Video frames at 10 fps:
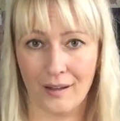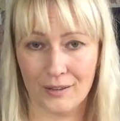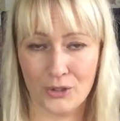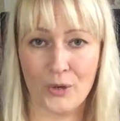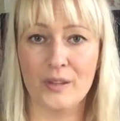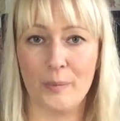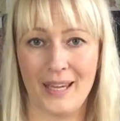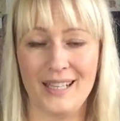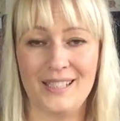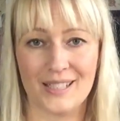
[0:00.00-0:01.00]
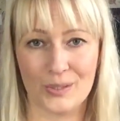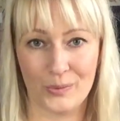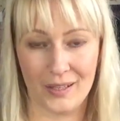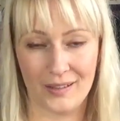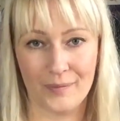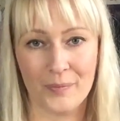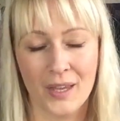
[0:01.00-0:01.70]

turn the pages with.